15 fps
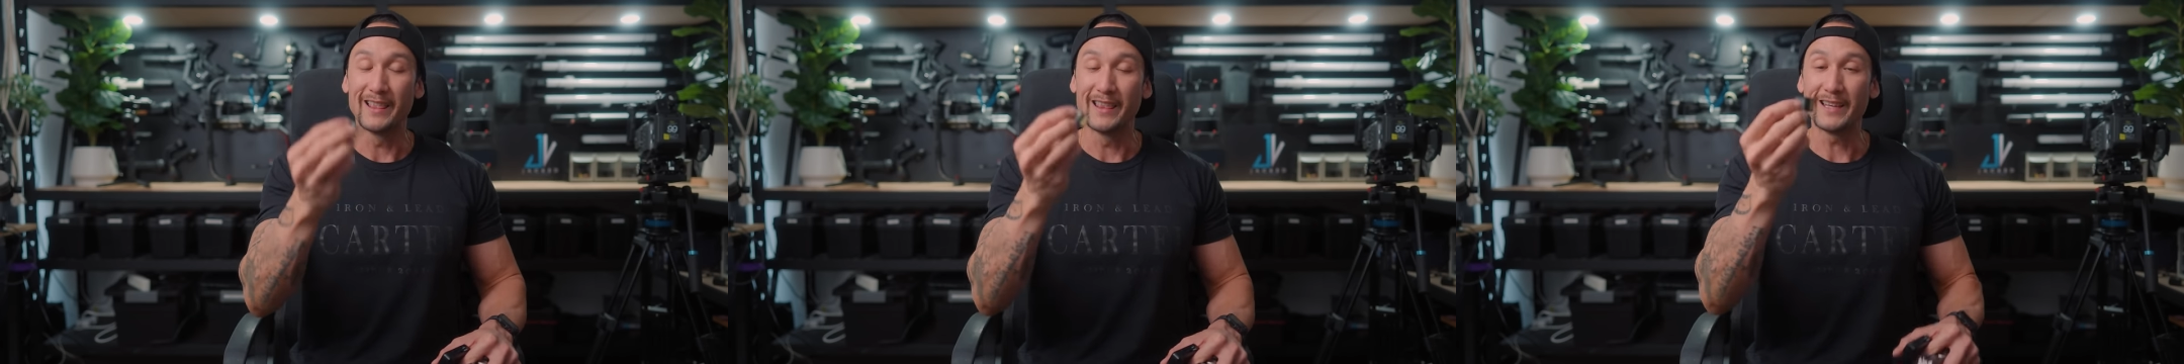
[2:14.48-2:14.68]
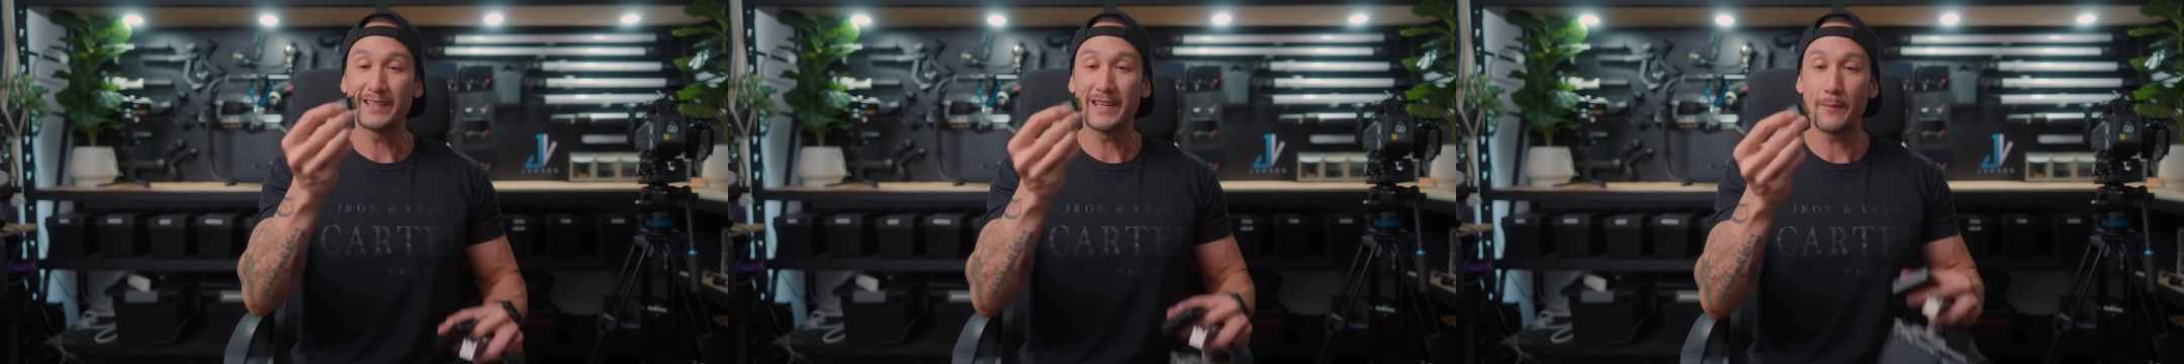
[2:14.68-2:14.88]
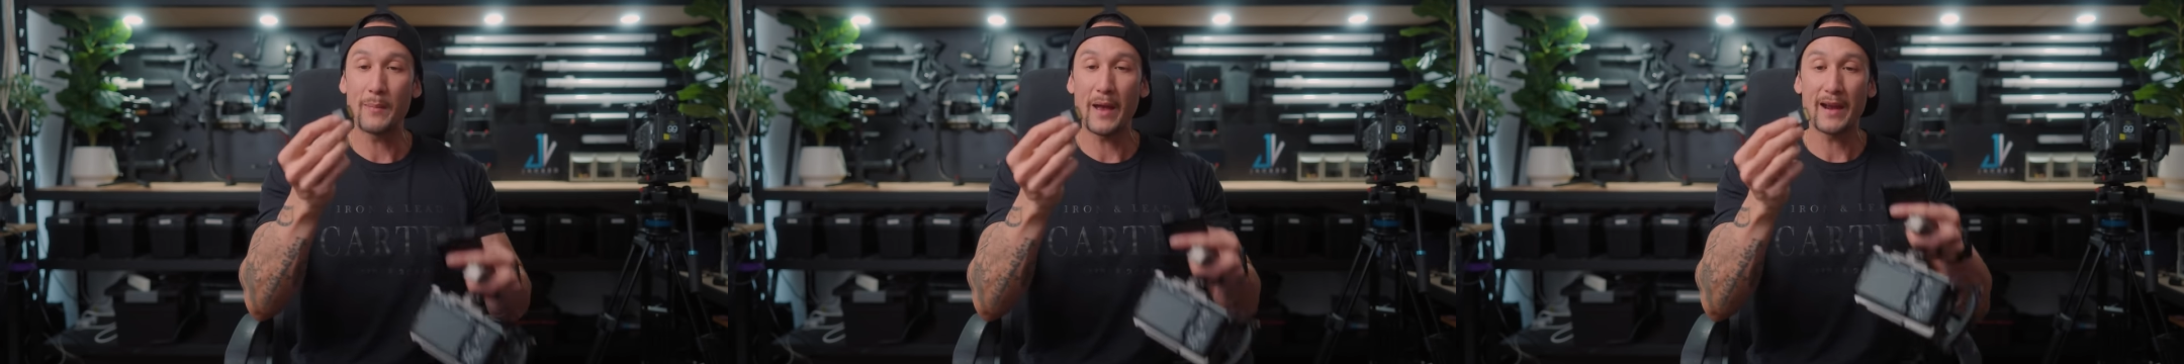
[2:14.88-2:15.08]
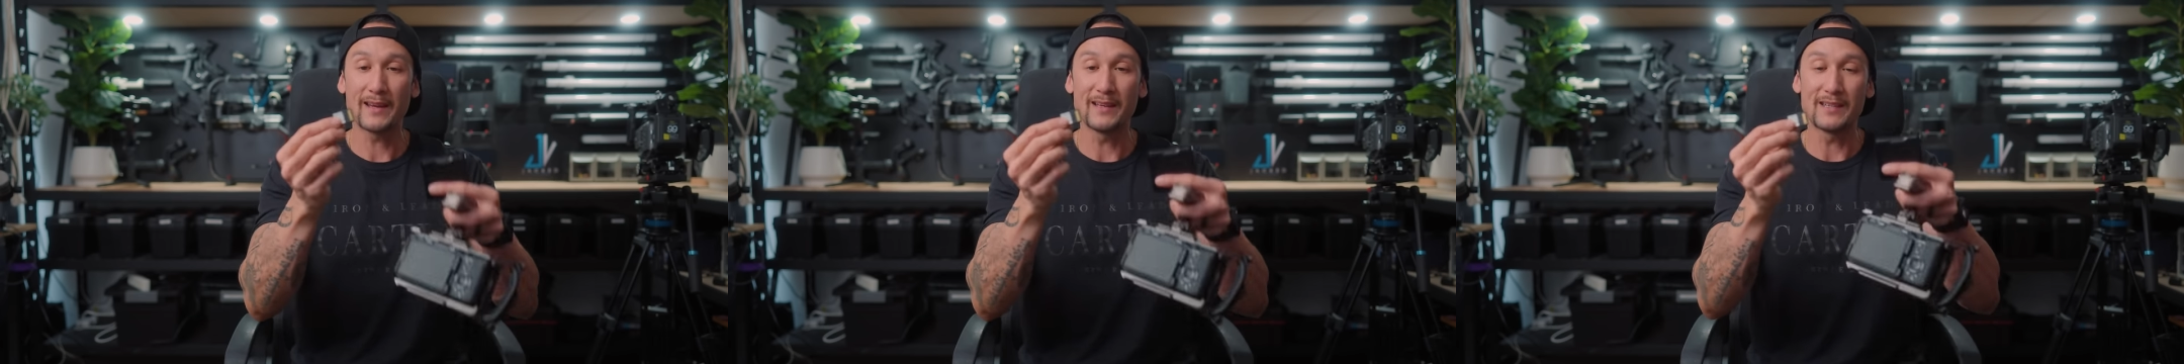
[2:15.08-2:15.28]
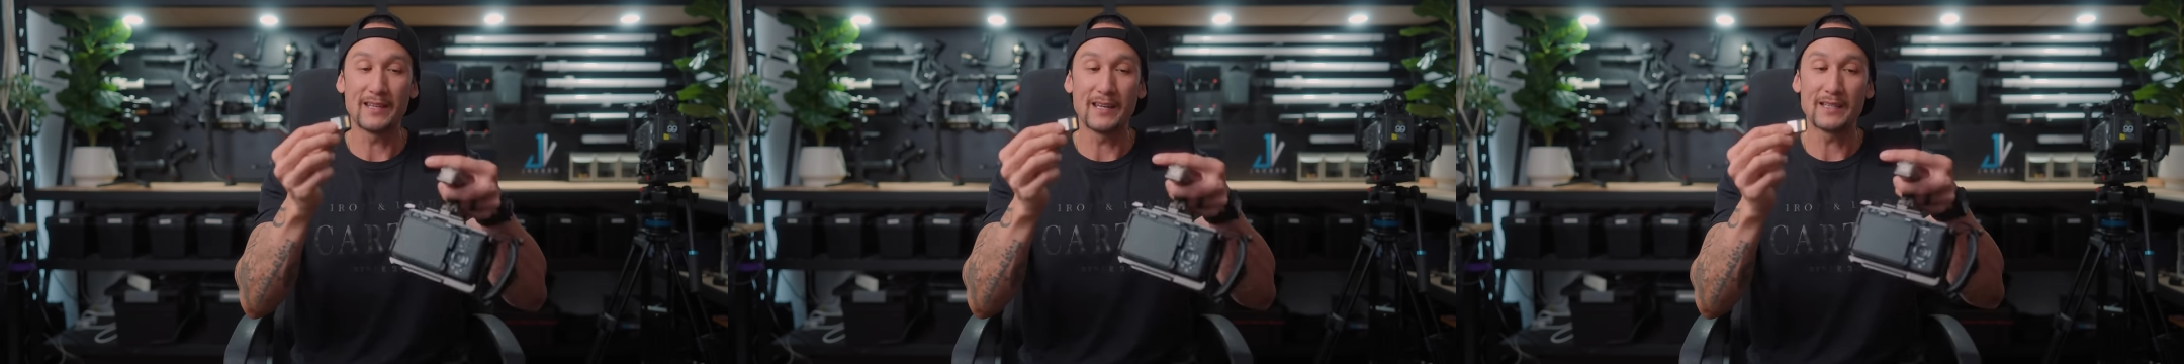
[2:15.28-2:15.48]
Let's get back
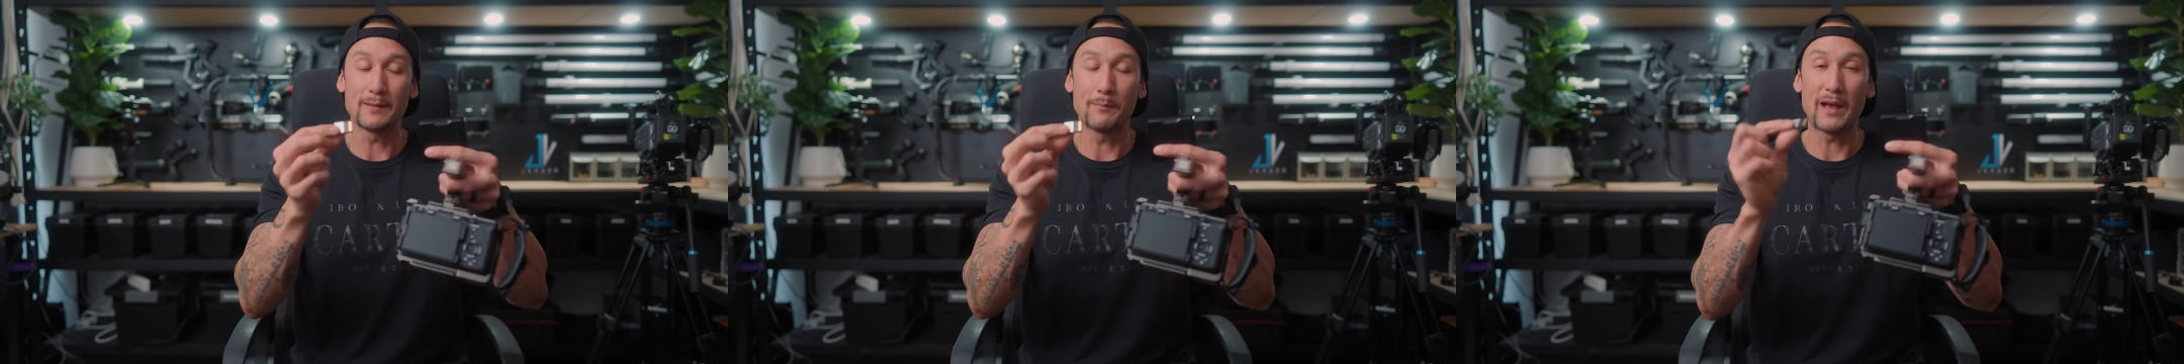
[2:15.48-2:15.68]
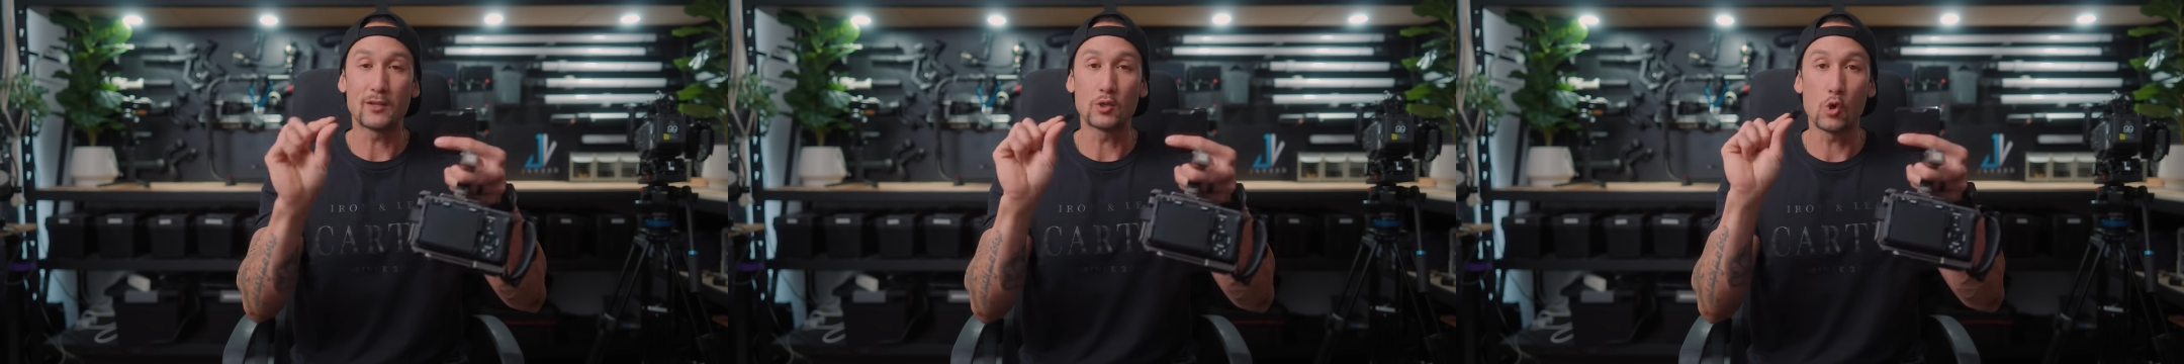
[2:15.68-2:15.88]
into this about